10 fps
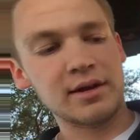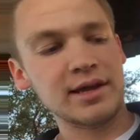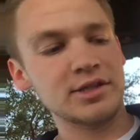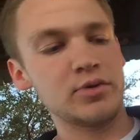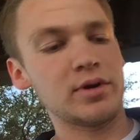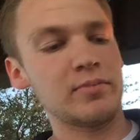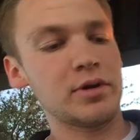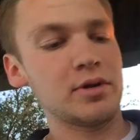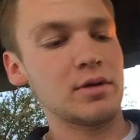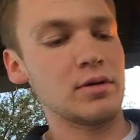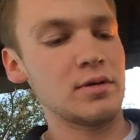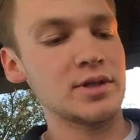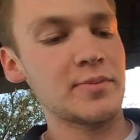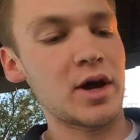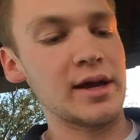Next, you want to put the
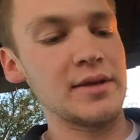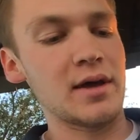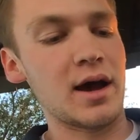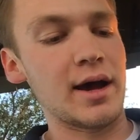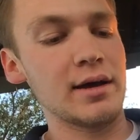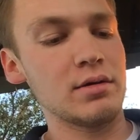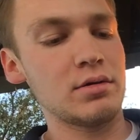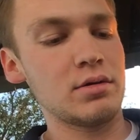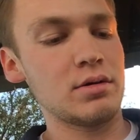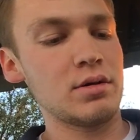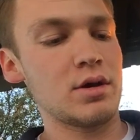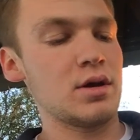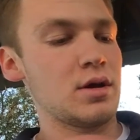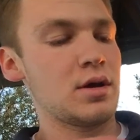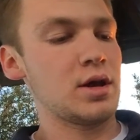spot in the eye.
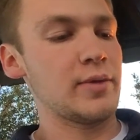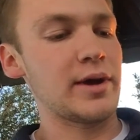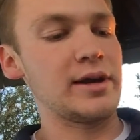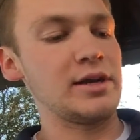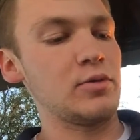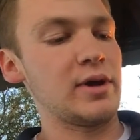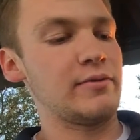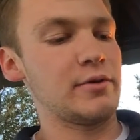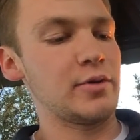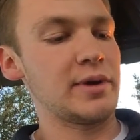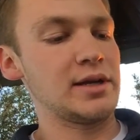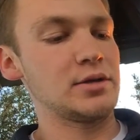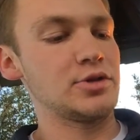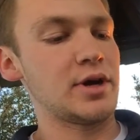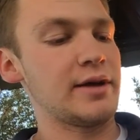You might need to wait for your paint
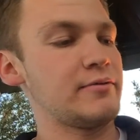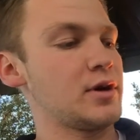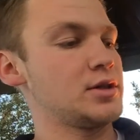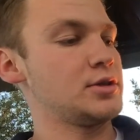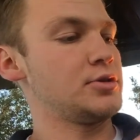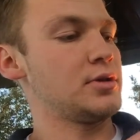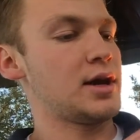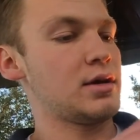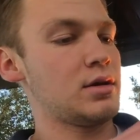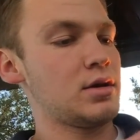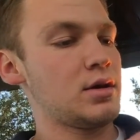to dry. I forgot to do that.